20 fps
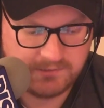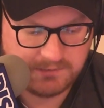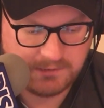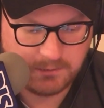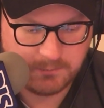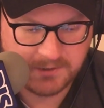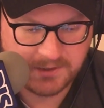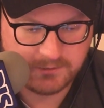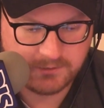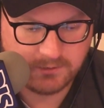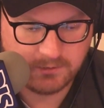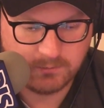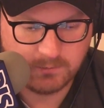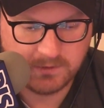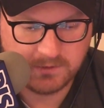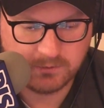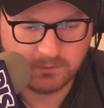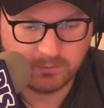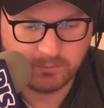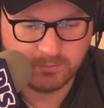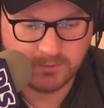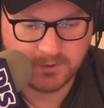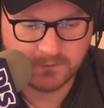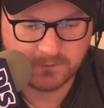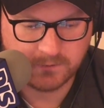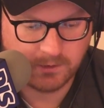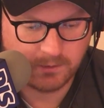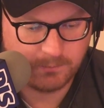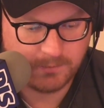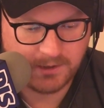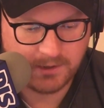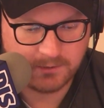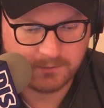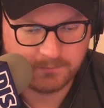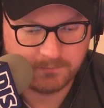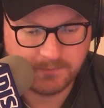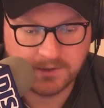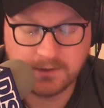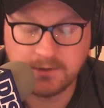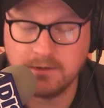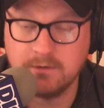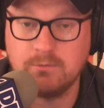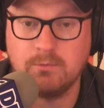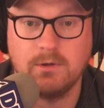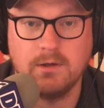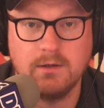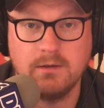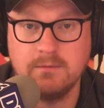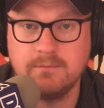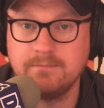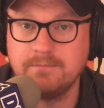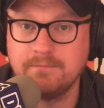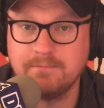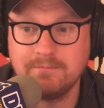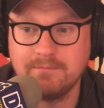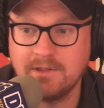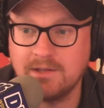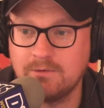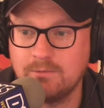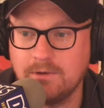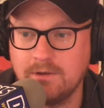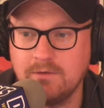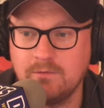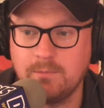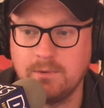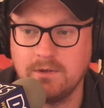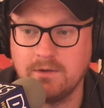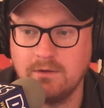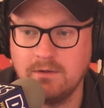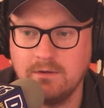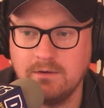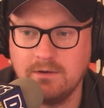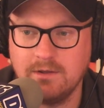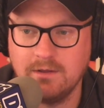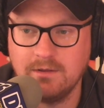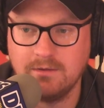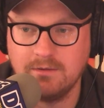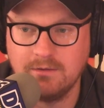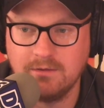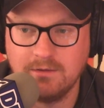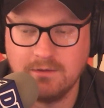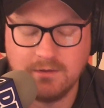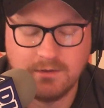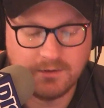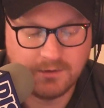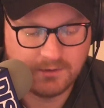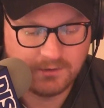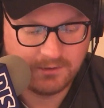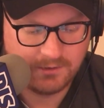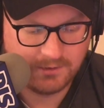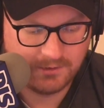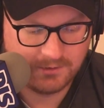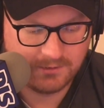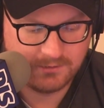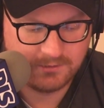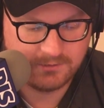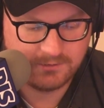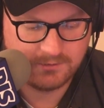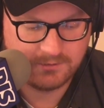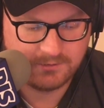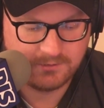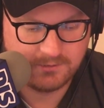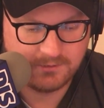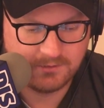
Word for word: sent him out there and we told him not to come back. And that's why that's not why he's been gone. Oh. Yeah. yeah. Still haven't